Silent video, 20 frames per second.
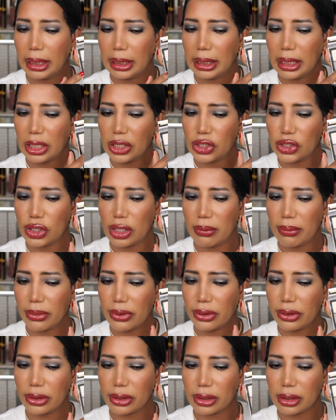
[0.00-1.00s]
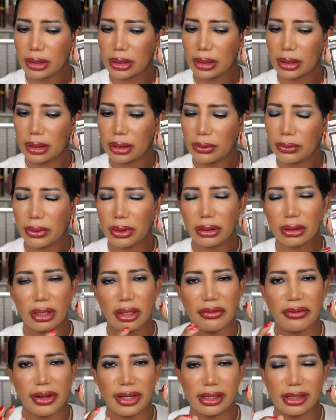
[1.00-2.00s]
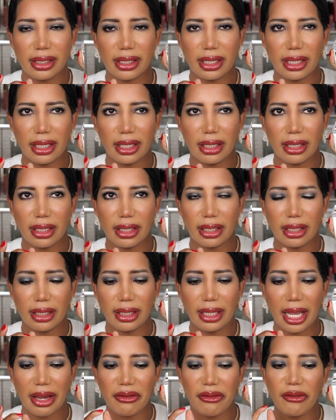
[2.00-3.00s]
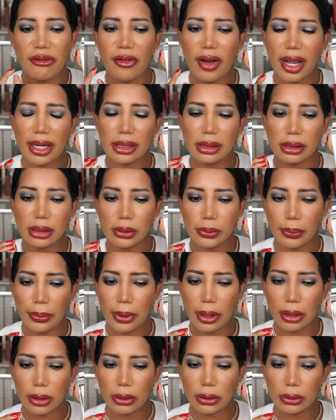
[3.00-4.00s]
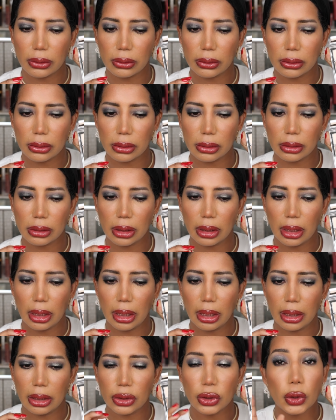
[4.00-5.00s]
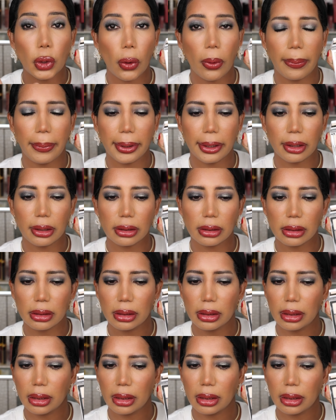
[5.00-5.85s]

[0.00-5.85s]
The shimmers, well, they're basically like fine sparkles, toppers.